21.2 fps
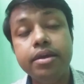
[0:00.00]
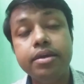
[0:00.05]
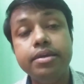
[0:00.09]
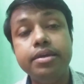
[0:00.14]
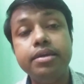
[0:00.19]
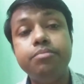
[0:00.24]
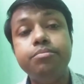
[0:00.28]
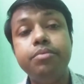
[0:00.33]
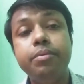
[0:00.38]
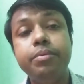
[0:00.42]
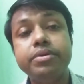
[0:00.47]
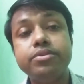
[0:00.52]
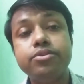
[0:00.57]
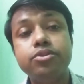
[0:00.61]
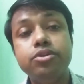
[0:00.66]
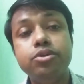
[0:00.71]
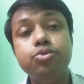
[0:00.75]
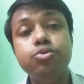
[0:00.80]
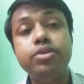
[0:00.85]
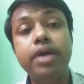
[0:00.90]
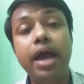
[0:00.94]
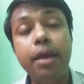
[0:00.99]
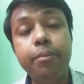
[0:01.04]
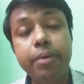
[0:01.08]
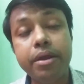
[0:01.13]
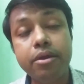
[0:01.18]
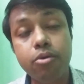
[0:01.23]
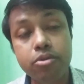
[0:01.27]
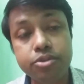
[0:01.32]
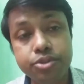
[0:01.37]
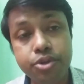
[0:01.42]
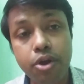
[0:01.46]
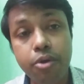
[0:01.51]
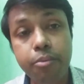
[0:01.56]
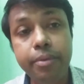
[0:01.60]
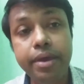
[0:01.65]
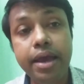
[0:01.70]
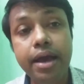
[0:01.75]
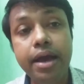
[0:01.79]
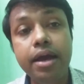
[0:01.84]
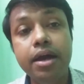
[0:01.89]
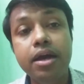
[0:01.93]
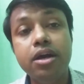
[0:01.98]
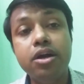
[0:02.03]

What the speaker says: it may be associated with hypercholesterolemia,